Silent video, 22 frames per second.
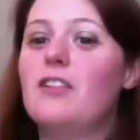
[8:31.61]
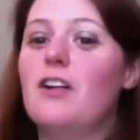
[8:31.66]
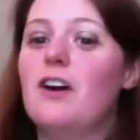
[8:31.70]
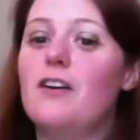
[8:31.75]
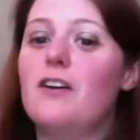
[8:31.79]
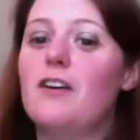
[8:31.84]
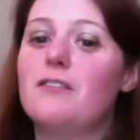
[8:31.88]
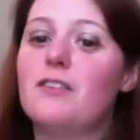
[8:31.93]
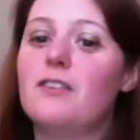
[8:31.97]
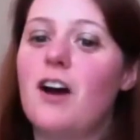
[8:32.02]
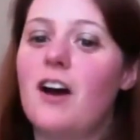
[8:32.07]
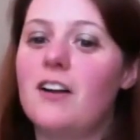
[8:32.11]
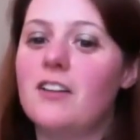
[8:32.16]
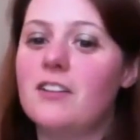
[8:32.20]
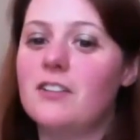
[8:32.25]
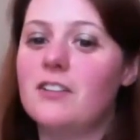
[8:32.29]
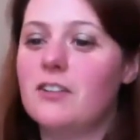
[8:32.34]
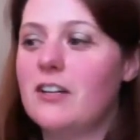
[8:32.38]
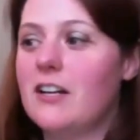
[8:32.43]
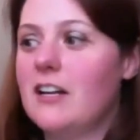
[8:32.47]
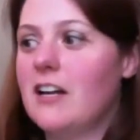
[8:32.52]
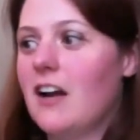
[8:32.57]
love
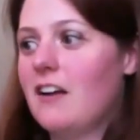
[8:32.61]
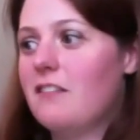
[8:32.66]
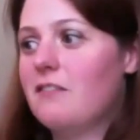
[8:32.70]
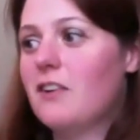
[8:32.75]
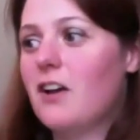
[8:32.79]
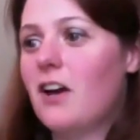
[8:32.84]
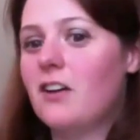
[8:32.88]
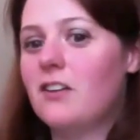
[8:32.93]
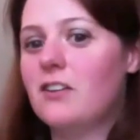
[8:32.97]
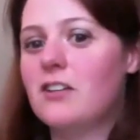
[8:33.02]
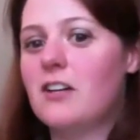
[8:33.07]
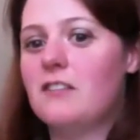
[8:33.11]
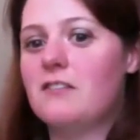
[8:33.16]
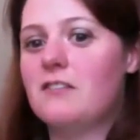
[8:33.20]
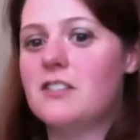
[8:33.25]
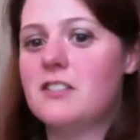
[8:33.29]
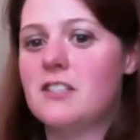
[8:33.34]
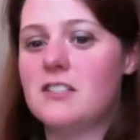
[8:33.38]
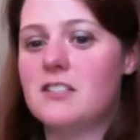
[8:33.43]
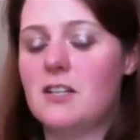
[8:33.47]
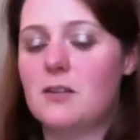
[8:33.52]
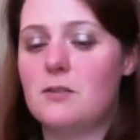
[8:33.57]
coloring. I've colored ever
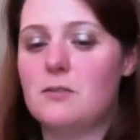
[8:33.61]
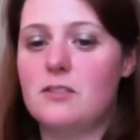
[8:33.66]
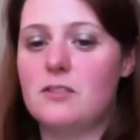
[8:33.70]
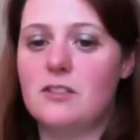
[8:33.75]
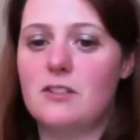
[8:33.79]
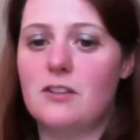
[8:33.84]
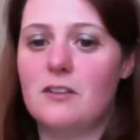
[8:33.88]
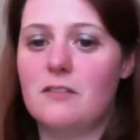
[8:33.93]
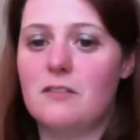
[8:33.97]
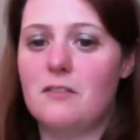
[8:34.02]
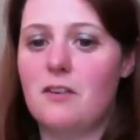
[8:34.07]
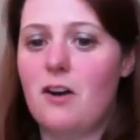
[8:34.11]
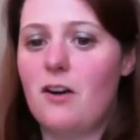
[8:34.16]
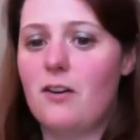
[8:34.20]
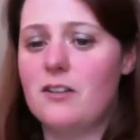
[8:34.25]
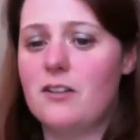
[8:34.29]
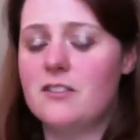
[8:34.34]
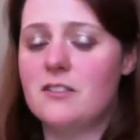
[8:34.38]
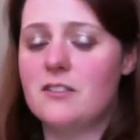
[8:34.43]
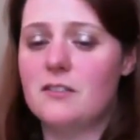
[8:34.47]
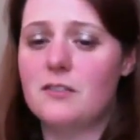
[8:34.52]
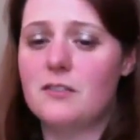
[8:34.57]
since I was little. I've
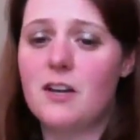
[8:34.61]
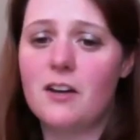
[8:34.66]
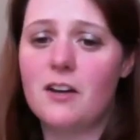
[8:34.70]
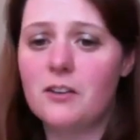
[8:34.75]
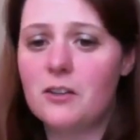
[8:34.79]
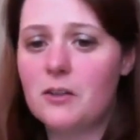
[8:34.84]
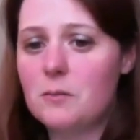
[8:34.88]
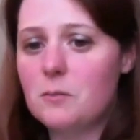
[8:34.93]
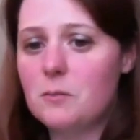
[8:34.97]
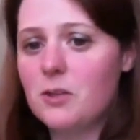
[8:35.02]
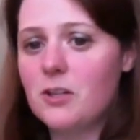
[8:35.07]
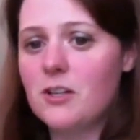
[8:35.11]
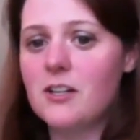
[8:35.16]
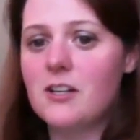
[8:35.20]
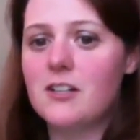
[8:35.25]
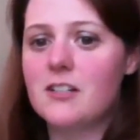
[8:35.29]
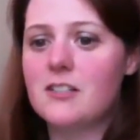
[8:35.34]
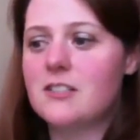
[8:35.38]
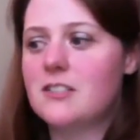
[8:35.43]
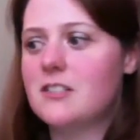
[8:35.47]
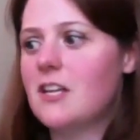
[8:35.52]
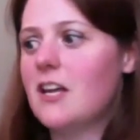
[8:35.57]
always loved coloring
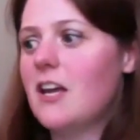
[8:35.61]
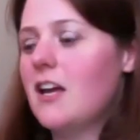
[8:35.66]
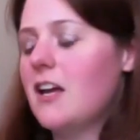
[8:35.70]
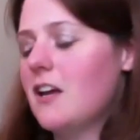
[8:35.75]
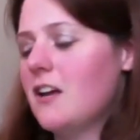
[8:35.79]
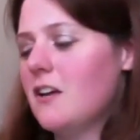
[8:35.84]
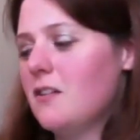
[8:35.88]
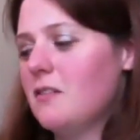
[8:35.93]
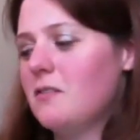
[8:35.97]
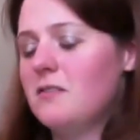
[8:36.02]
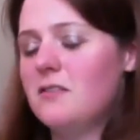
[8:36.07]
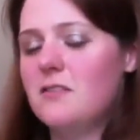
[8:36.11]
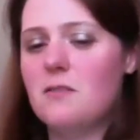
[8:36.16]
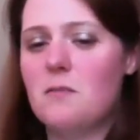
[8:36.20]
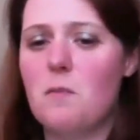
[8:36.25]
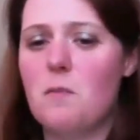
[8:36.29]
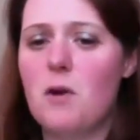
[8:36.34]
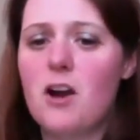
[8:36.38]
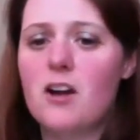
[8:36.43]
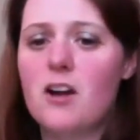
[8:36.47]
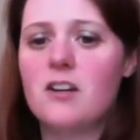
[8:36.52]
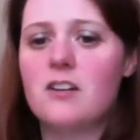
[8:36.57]
books and
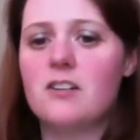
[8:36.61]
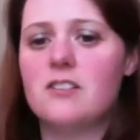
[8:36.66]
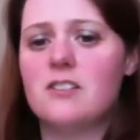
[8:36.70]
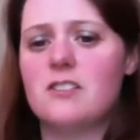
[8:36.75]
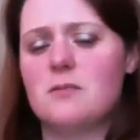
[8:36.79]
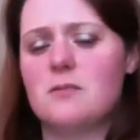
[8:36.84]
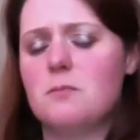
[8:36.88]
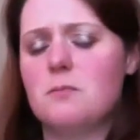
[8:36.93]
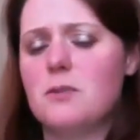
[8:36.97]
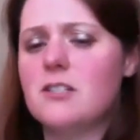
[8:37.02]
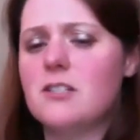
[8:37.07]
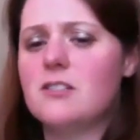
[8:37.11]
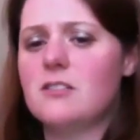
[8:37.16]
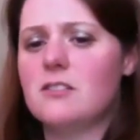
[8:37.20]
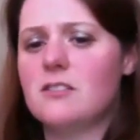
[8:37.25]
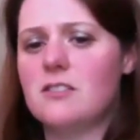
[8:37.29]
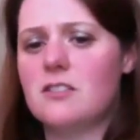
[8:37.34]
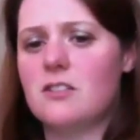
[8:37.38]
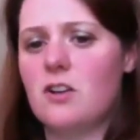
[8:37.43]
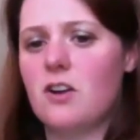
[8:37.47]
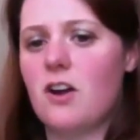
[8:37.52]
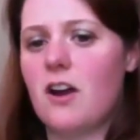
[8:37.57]
markers and
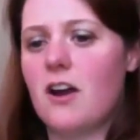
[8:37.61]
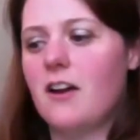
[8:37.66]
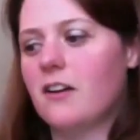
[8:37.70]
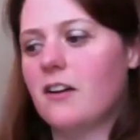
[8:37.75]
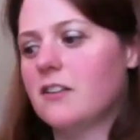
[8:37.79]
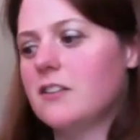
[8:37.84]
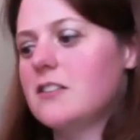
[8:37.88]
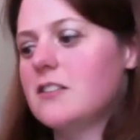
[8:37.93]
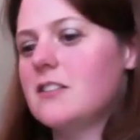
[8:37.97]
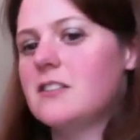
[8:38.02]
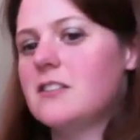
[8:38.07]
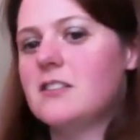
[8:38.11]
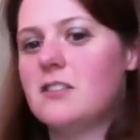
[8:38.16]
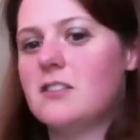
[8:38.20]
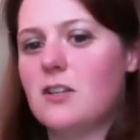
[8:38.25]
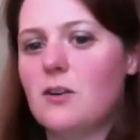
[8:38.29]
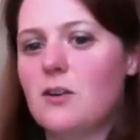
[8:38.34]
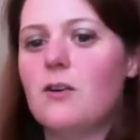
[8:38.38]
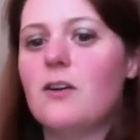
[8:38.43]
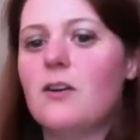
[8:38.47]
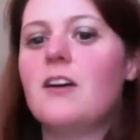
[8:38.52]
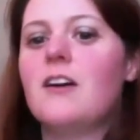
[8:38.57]
pencils and crayons, and
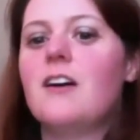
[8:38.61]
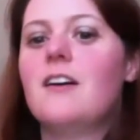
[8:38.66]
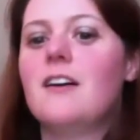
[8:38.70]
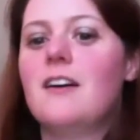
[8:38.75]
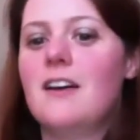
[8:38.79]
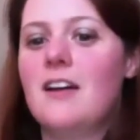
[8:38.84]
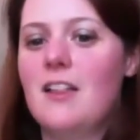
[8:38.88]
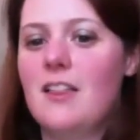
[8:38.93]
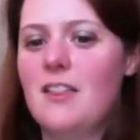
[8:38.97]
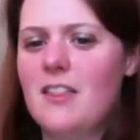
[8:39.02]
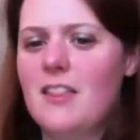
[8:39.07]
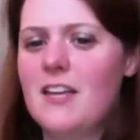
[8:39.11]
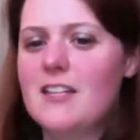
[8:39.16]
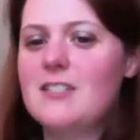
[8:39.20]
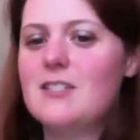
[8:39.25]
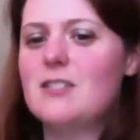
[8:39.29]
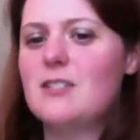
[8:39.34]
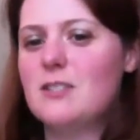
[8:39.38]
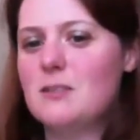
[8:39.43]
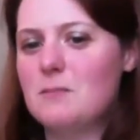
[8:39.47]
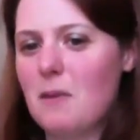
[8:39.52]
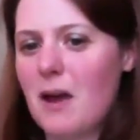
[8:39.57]
so
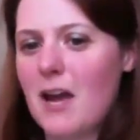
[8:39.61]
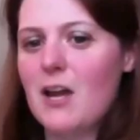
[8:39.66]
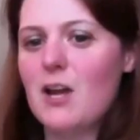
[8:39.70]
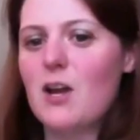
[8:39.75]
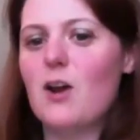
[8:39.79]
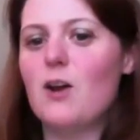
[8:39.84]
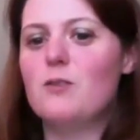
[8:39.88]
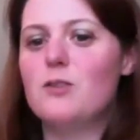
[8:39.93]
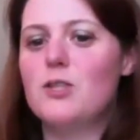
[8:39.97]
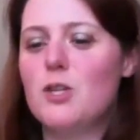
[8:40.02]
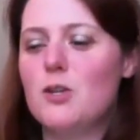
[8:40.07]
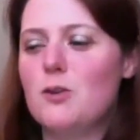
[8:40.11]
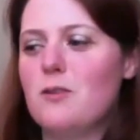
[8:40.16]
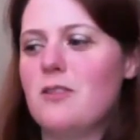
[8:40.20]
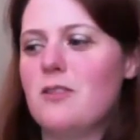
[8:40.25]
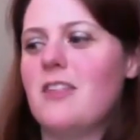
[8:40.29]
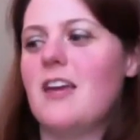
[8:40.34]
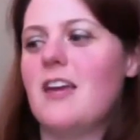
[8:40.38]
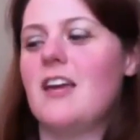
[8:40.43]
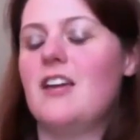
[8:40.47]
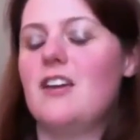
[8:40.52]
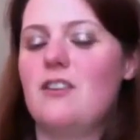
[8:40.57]
that's my go-to
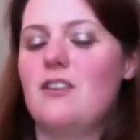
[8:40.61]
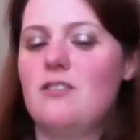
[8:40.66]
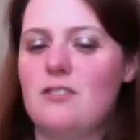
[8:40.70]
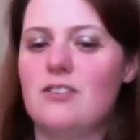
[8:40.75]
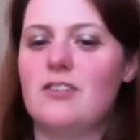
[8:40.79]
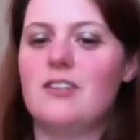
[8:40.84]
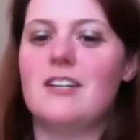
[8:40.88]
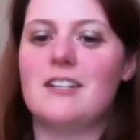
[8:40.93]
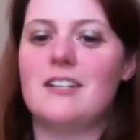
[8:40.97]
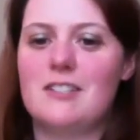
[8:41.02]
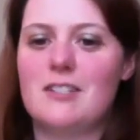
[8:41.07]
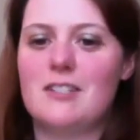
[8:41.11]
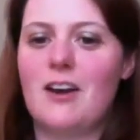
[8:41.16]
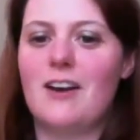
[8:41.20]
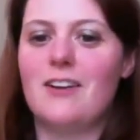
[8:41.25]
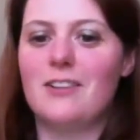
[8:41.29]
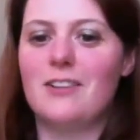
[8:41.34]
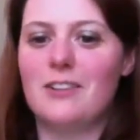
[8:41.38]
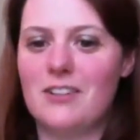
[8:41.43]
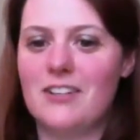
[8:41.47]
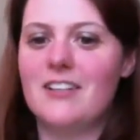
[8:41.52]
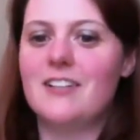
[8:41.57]
thing usually is
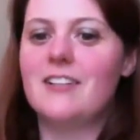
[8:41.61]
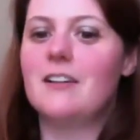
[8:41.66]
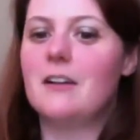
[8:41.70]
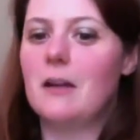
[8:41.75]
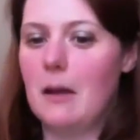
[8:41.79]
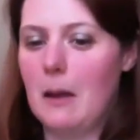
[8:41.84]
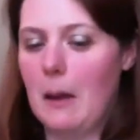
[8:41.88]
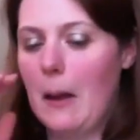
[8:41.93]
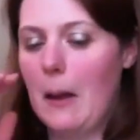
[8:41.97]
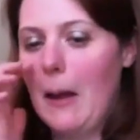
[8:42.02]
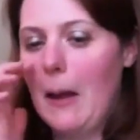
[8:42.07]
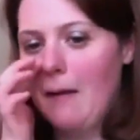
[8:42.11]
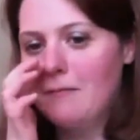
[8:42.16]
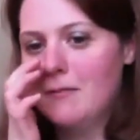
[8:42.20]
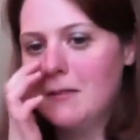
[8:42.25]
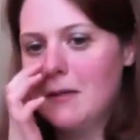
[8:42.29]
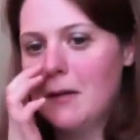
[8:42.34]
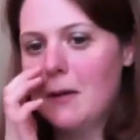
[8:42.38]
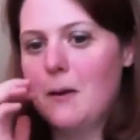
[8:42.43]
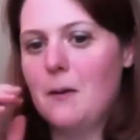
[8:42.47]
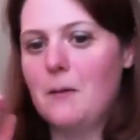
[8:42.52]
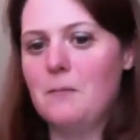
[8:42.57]
coloring. I have
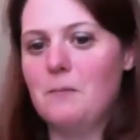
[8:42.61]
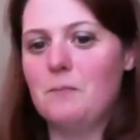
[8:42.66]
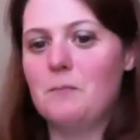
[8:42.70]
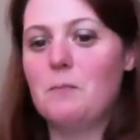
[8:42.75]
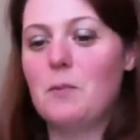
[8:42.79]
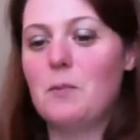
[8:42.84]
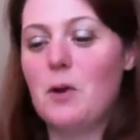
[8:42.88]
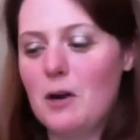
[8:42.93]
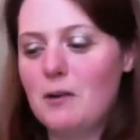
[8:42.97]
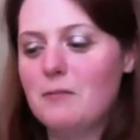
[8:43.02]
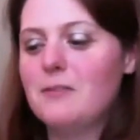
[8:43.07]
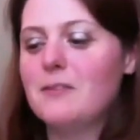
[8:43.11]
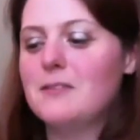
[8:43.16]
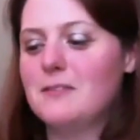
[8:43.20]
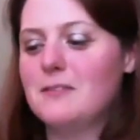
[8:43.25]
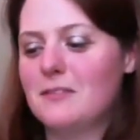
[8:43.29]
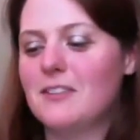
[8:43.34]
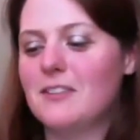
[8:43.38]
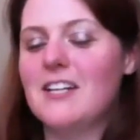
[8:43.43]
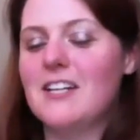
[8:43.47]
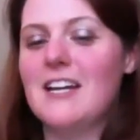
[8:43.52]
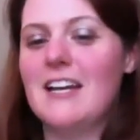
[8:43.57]
to
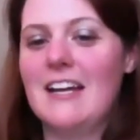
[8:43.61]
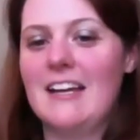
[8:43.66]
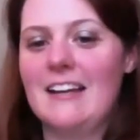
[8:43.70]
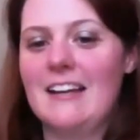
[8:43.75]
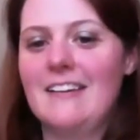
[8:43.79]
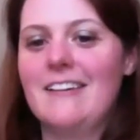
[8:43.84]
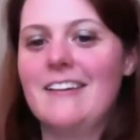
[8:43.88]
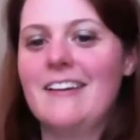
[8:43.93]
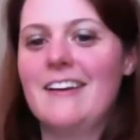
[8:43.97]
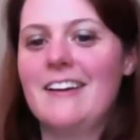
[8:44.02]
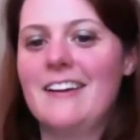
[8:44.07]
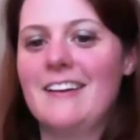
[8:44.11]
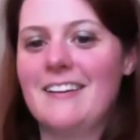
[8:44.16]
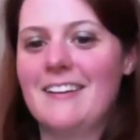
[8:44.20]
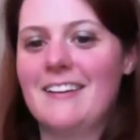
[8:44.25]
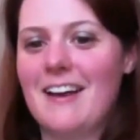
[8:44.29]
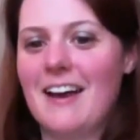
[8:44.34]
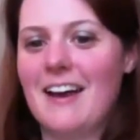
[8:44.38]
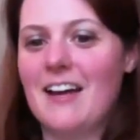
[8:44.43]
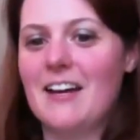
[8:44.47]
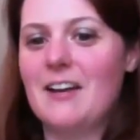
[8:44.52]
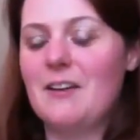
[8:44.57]
purposely
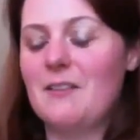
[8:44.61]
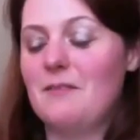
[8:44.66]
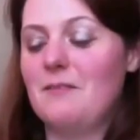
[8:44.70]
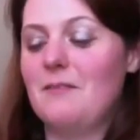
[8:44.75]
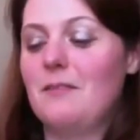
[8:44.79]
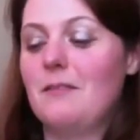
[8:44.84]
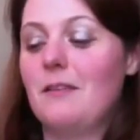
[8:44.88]
kind of.